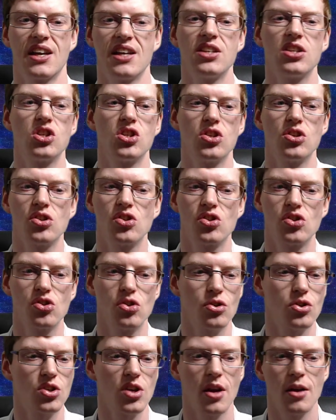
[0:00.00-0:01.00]
It's just
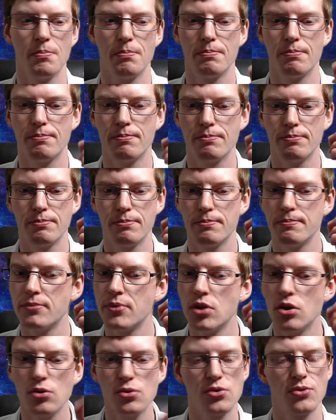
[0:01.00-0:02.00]
such a
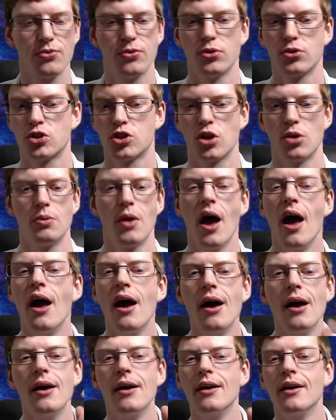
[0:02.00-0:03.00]
beautiful tune.
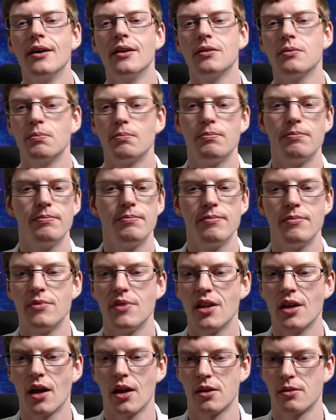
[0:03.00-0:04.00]

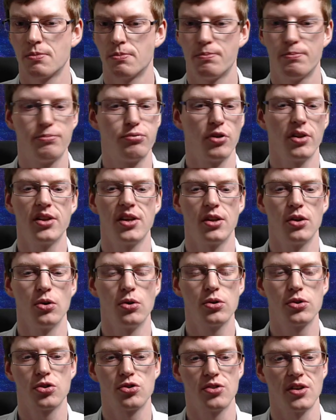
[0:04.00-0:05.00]
It's brilliantly
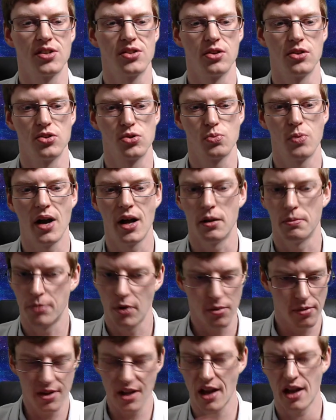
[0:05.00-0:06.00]
orchestrated as well, but
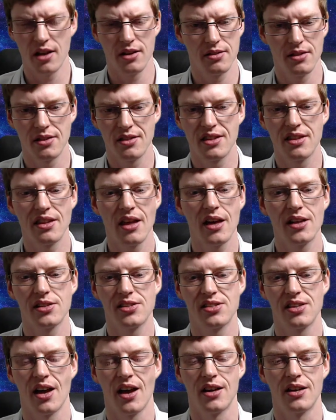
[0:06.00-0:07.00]
that
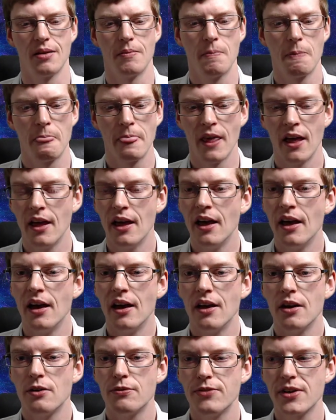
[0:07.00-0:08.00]
aside,
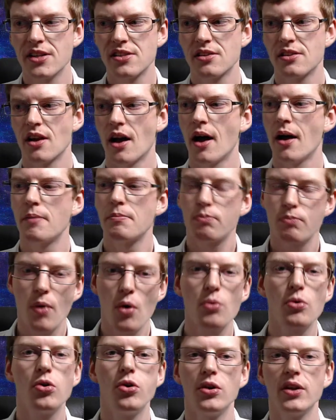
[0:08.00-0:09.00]
I
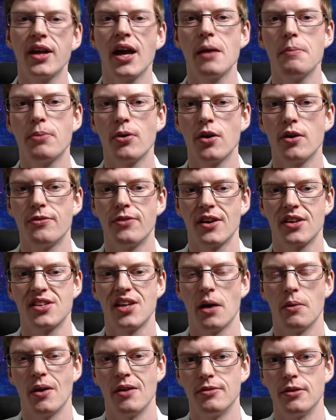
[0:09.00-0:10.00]
won't call the game perfect,
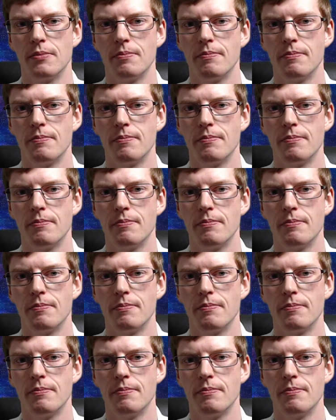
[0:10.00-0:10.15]
however.